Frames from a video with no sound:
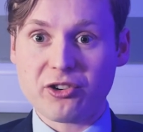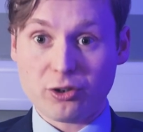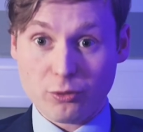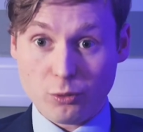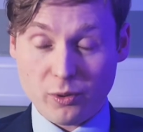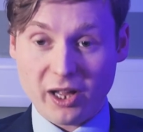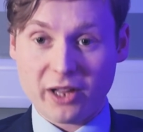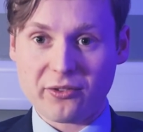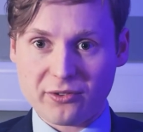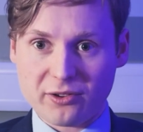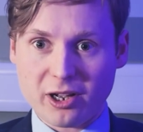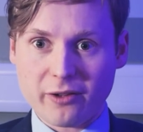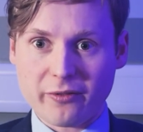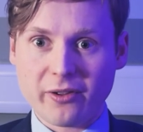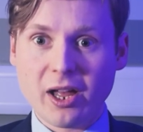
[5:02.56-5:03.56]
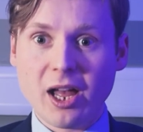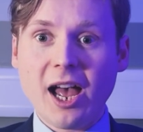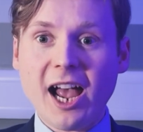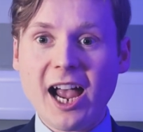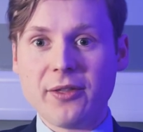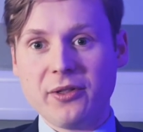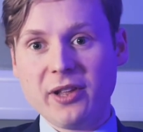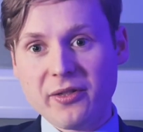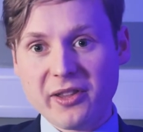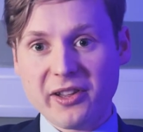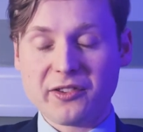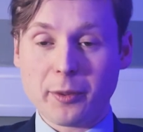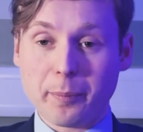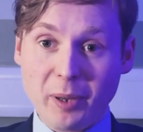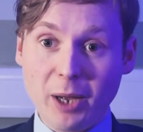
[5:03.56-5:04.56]
and all that stuff. And then there's
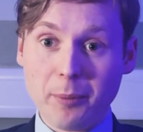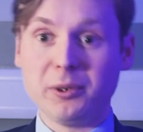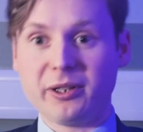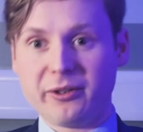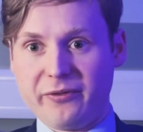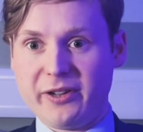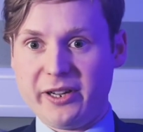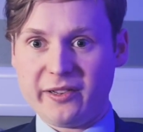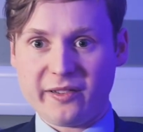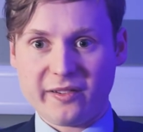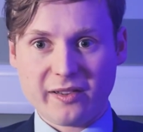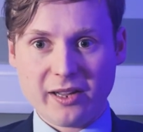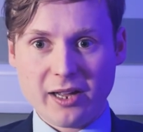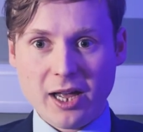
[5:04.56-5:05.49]
the public face.